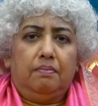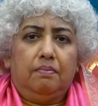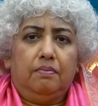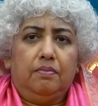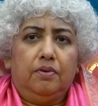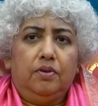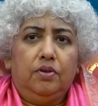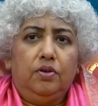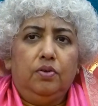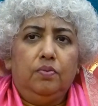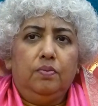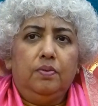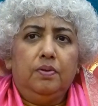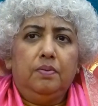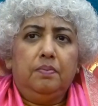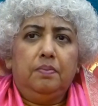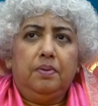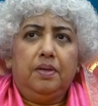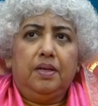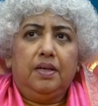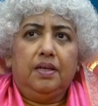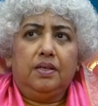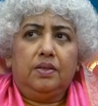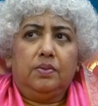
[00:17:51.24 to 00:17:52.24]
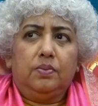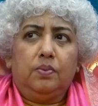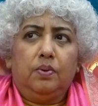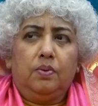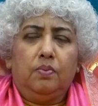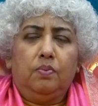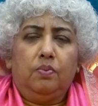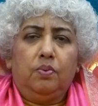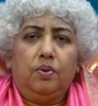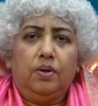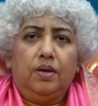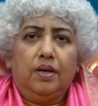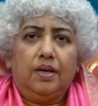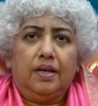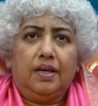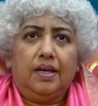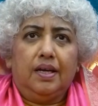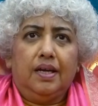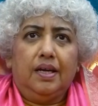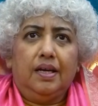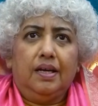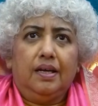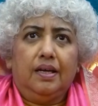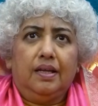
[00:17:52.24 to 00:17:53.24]
human beings were
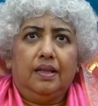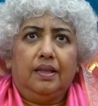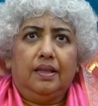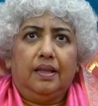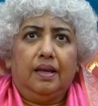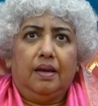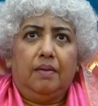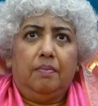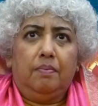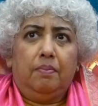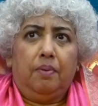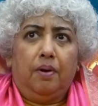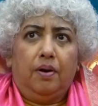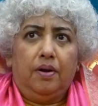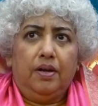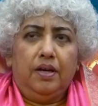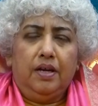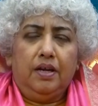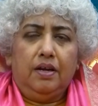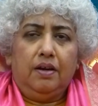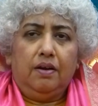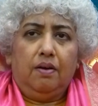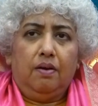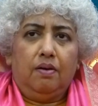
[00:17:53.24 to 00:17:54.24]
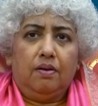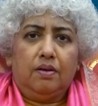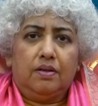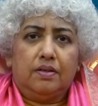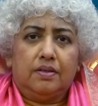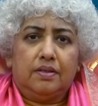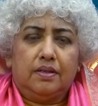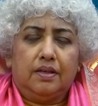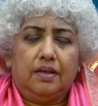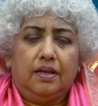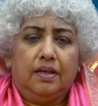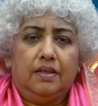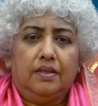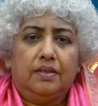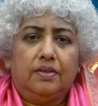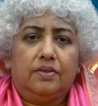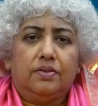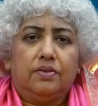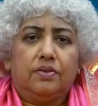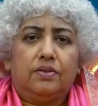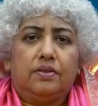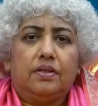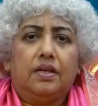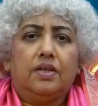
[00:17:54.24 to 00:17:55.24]
working their body clocks in
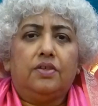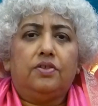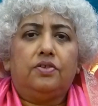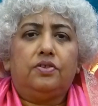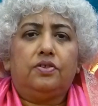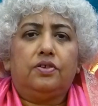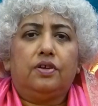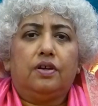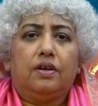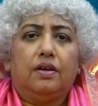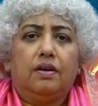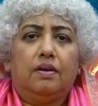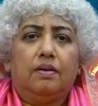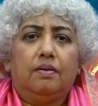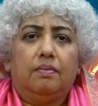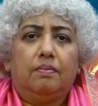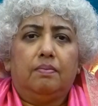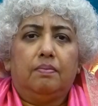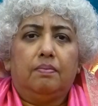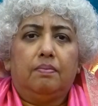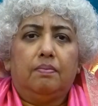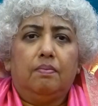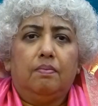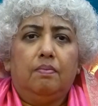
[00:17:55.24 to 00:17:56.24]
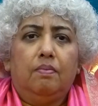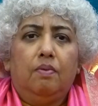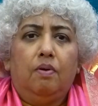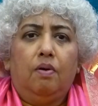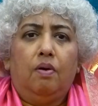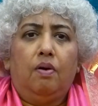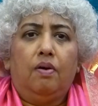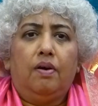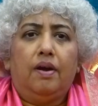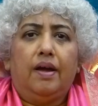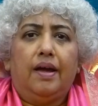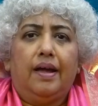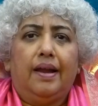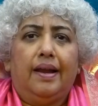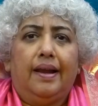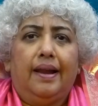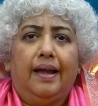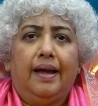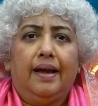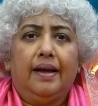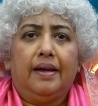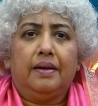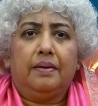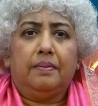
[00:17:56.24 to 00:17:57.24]
such a more
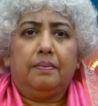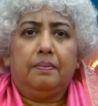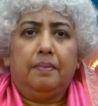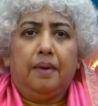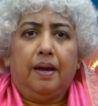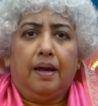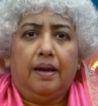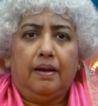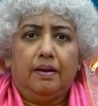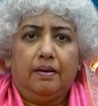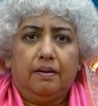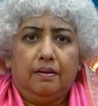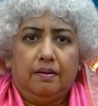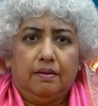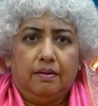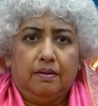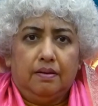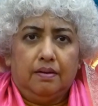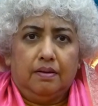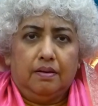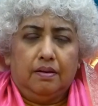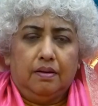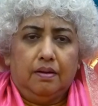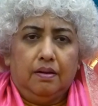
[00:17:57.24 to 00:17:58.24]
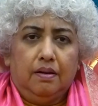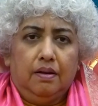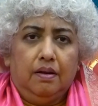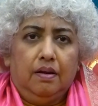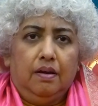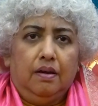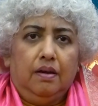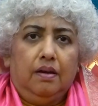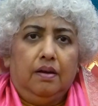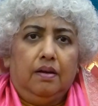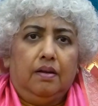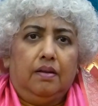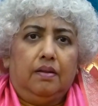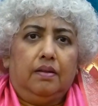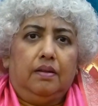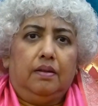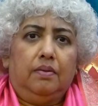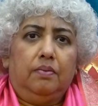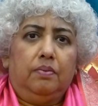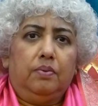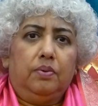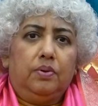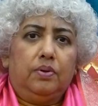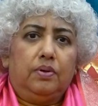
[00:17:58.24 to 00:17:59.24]
aligned manner.
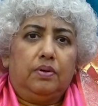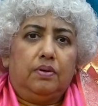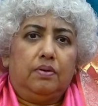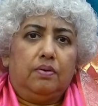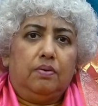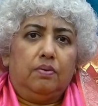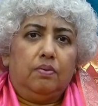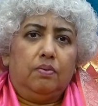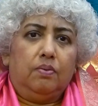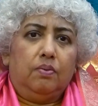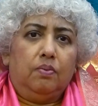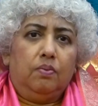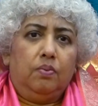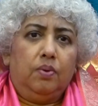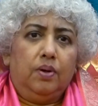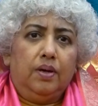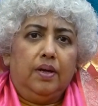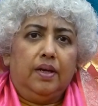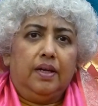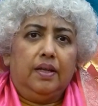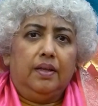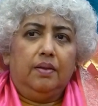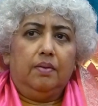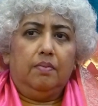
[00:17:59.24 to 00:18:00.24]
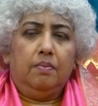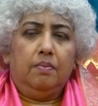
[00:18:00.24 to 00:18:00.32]
They would work in the